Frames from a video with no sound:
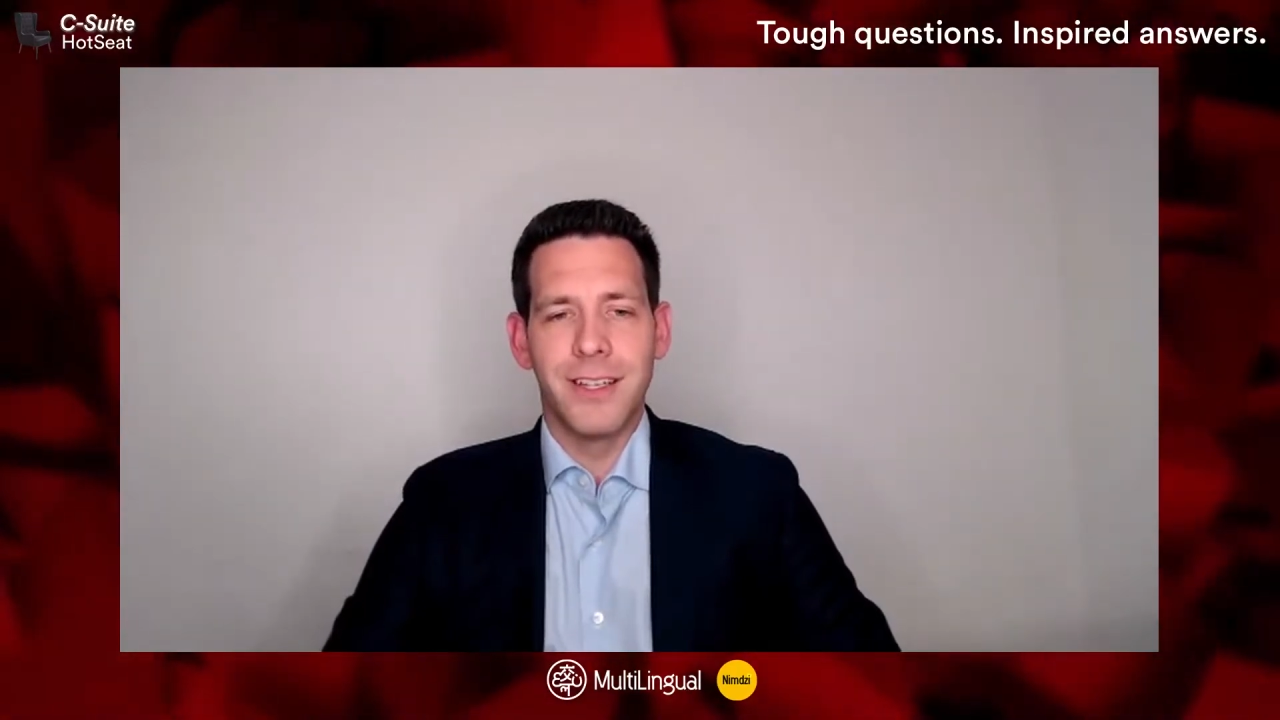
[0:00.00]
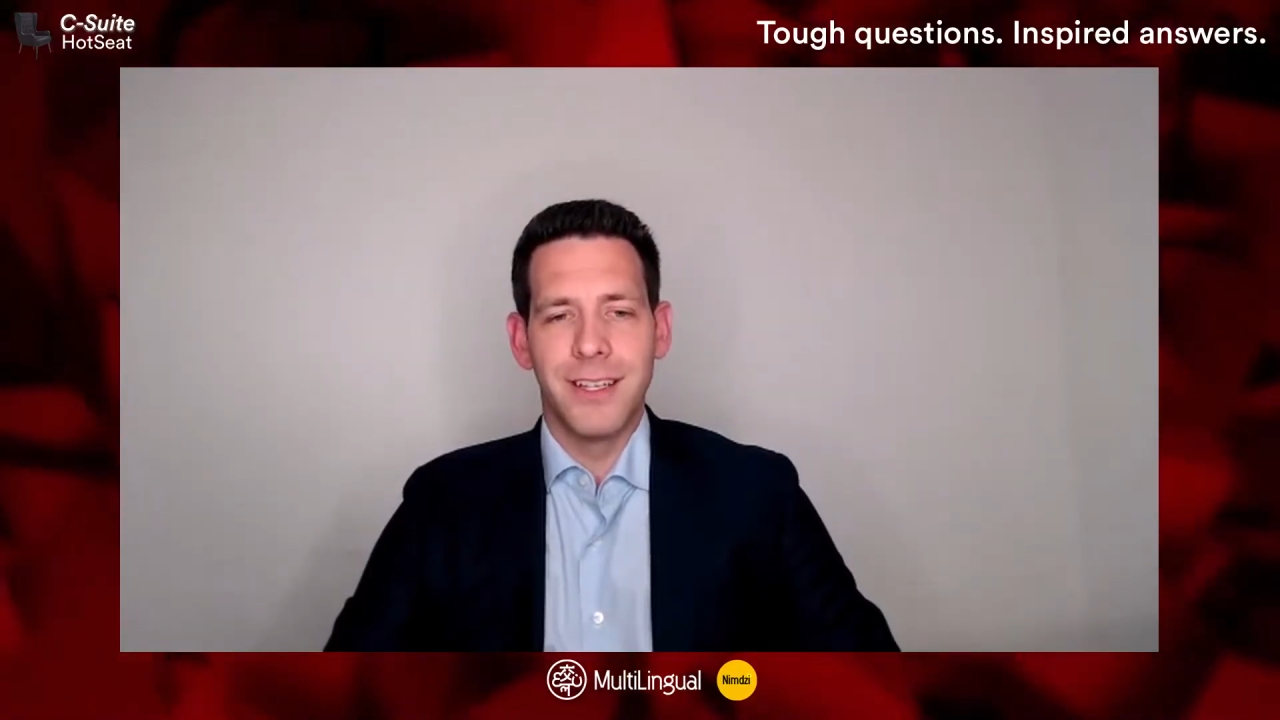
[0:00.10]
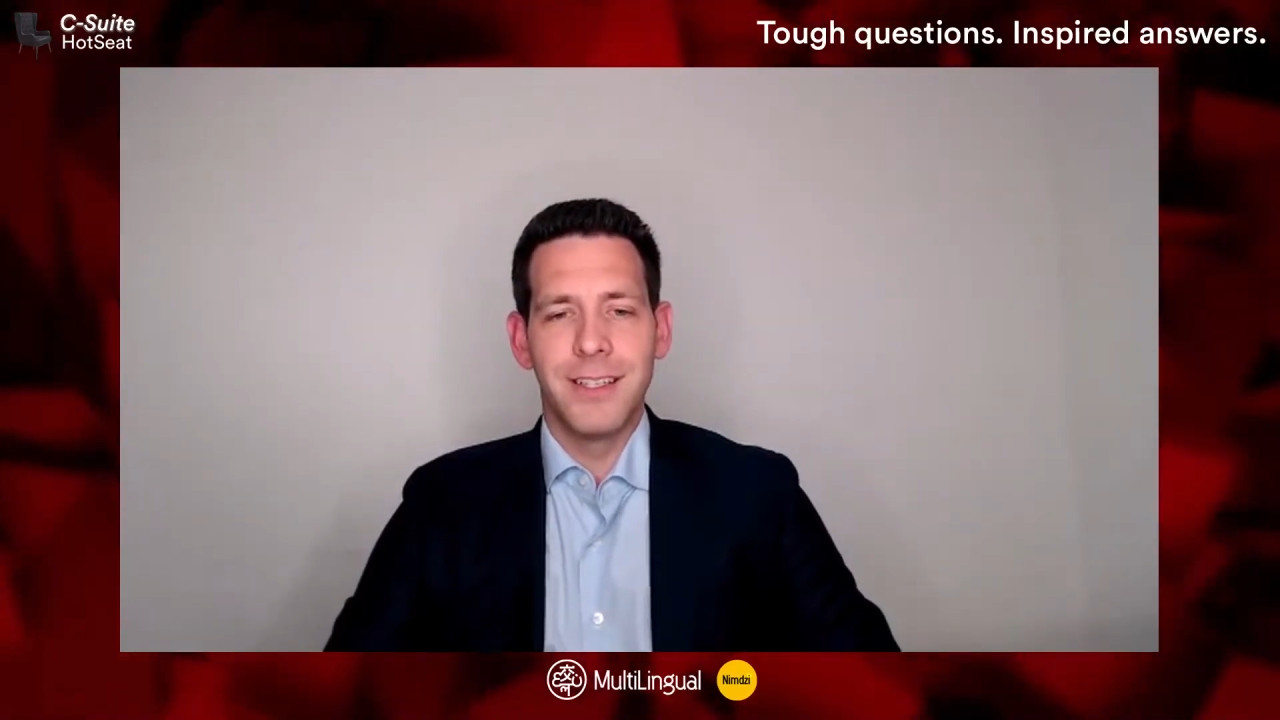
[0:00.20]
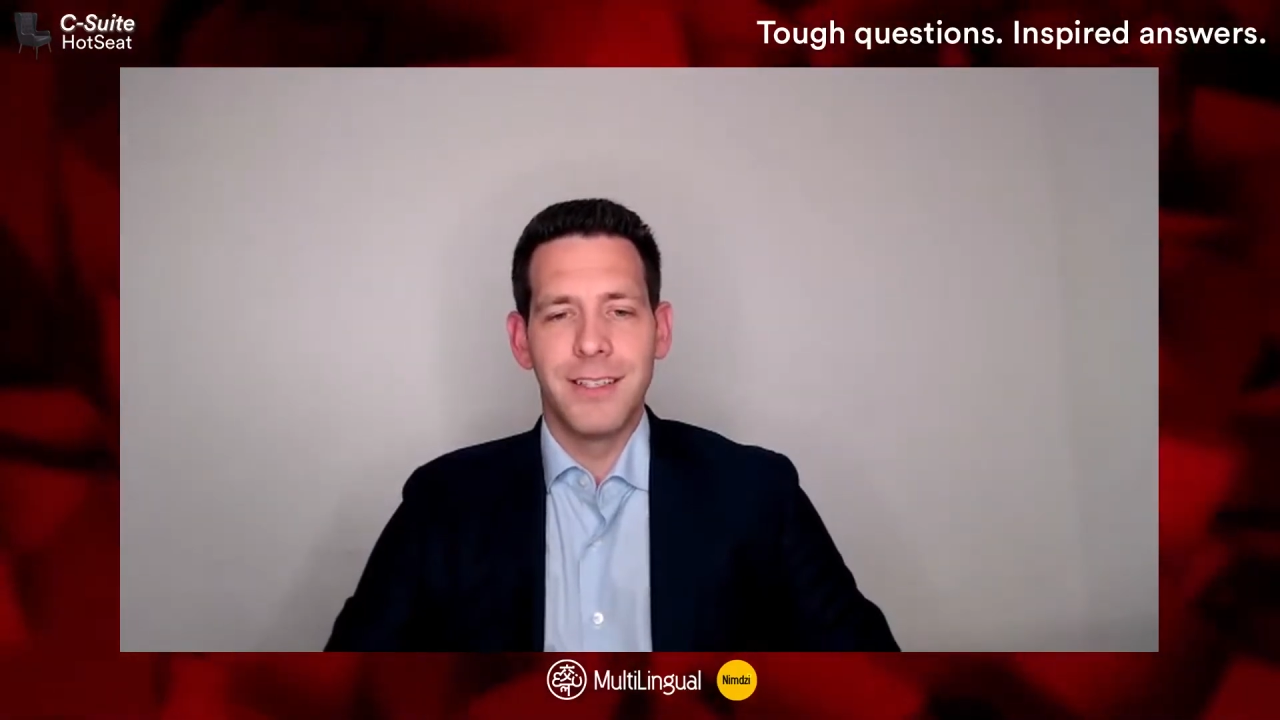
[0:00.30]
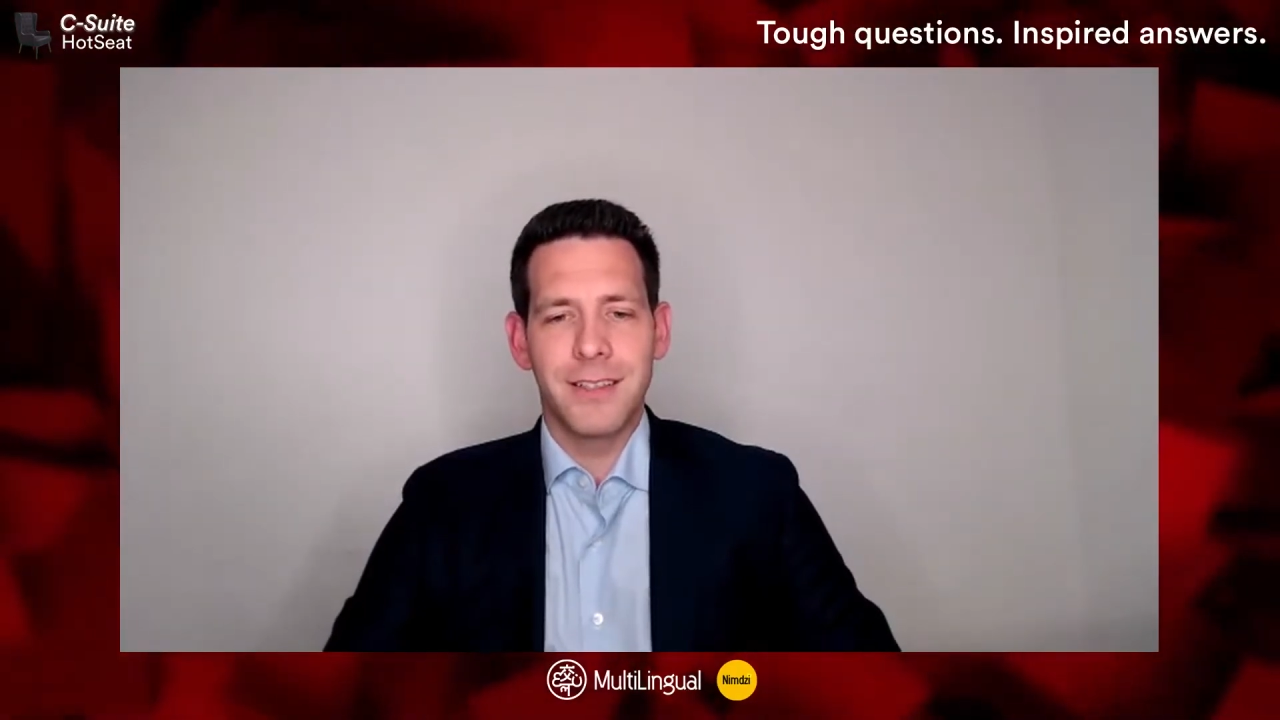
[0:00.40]

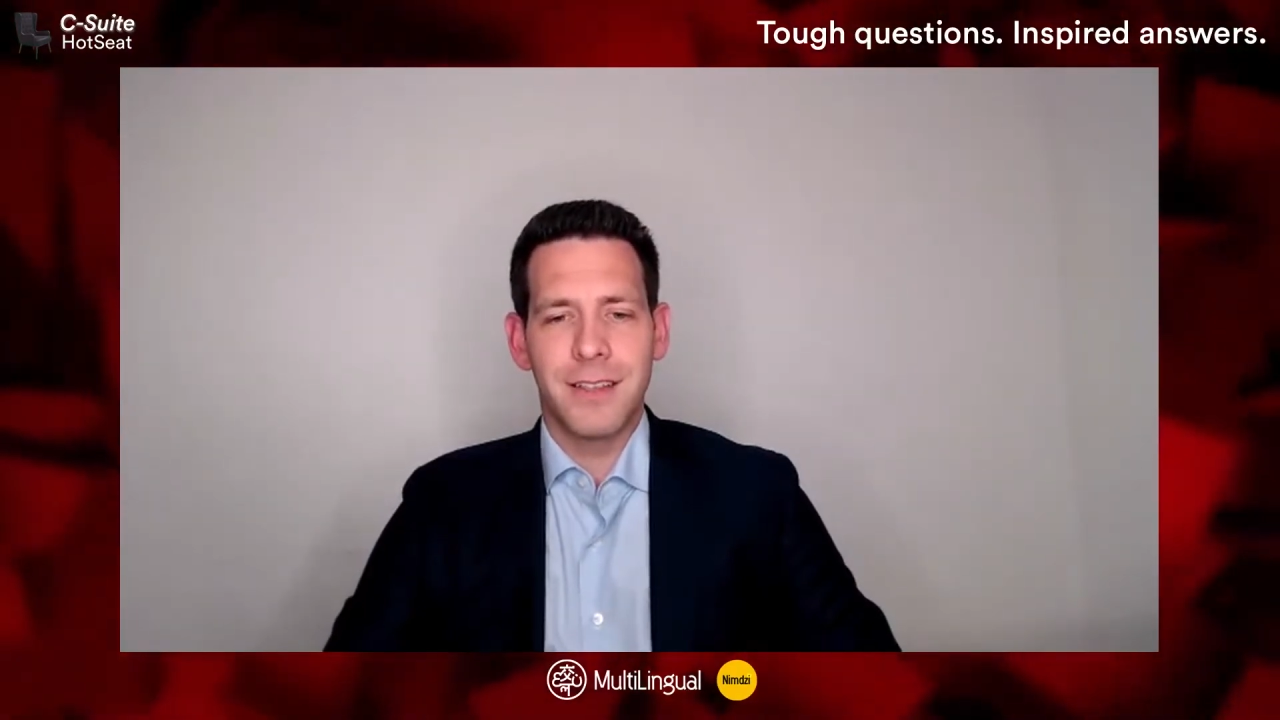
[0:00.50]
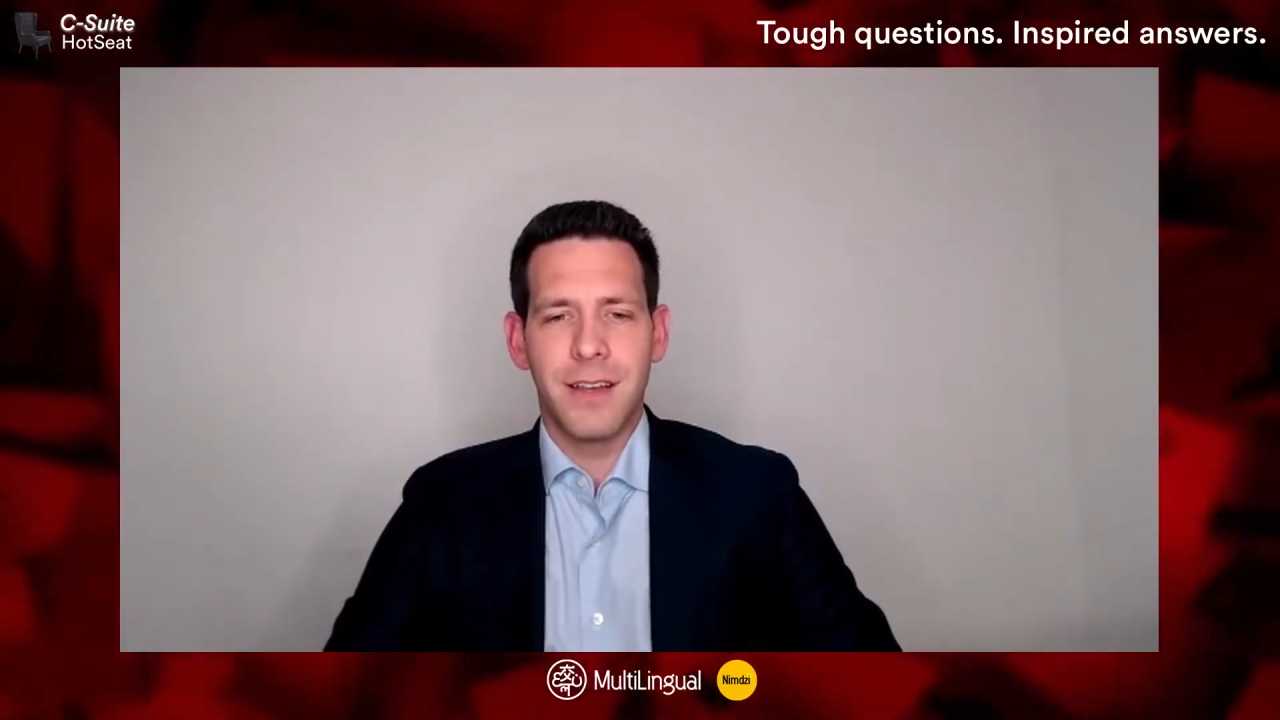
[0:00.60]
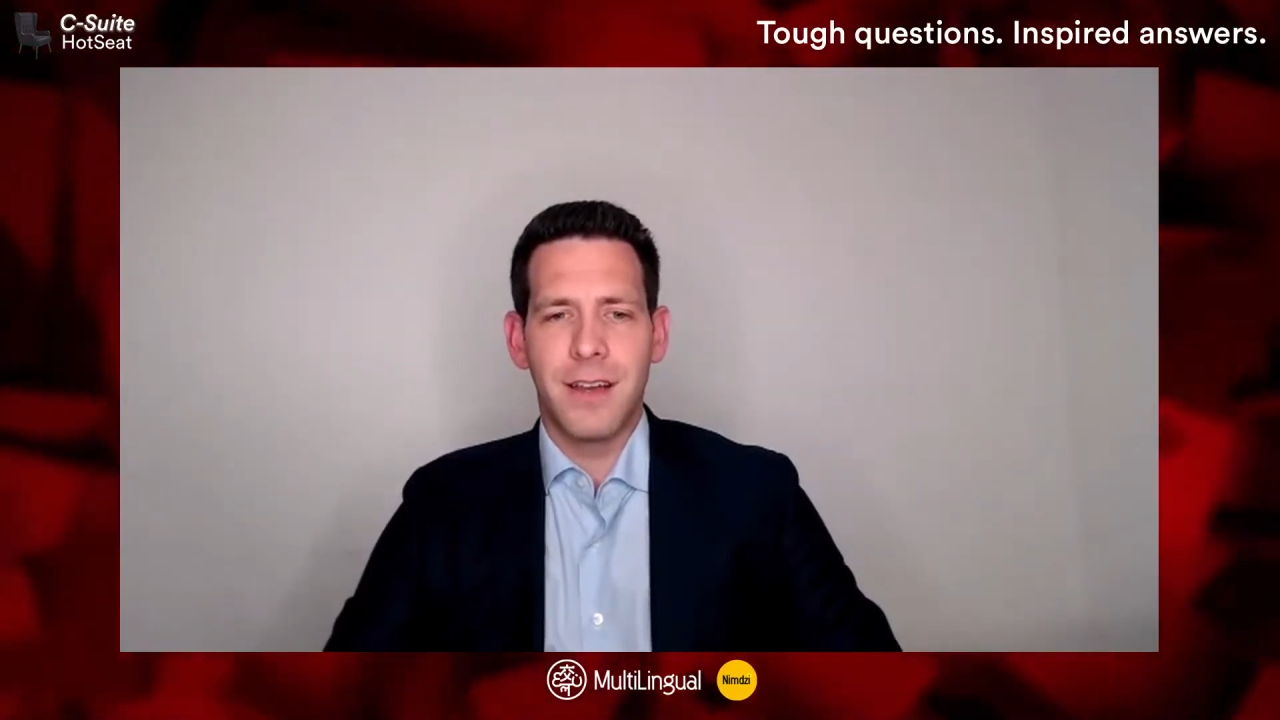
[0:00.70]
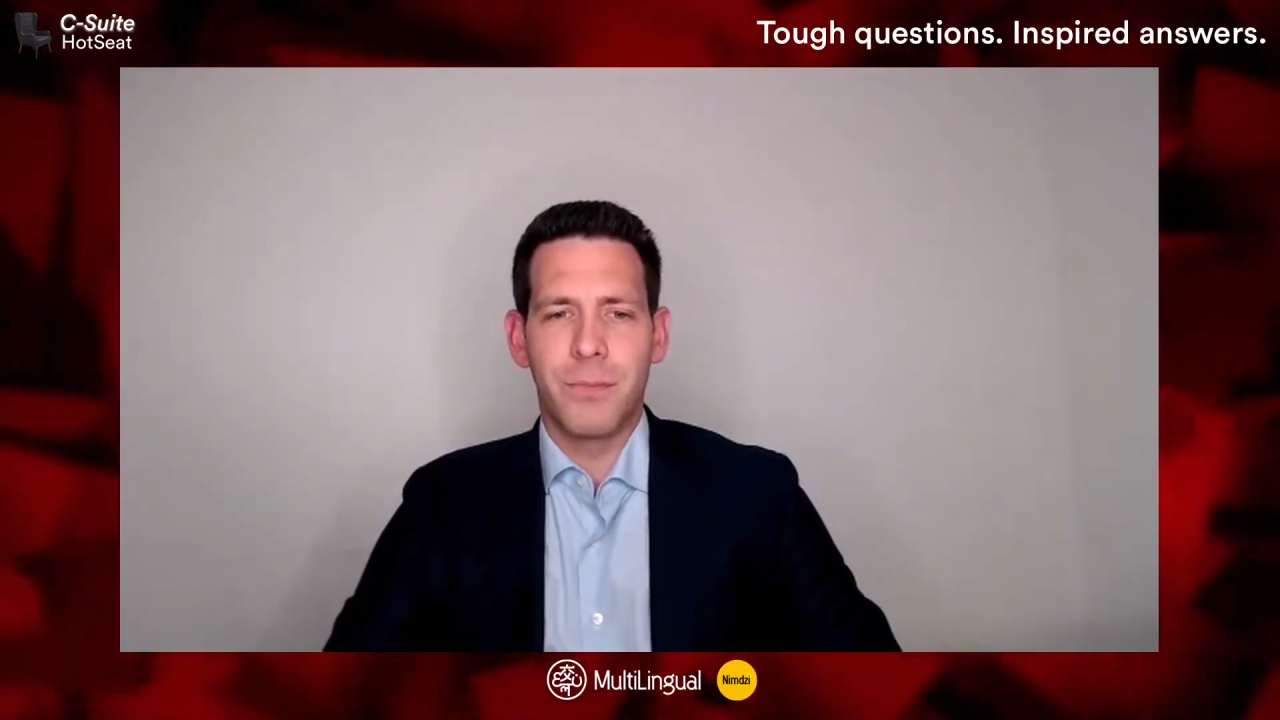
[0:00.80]
is uh,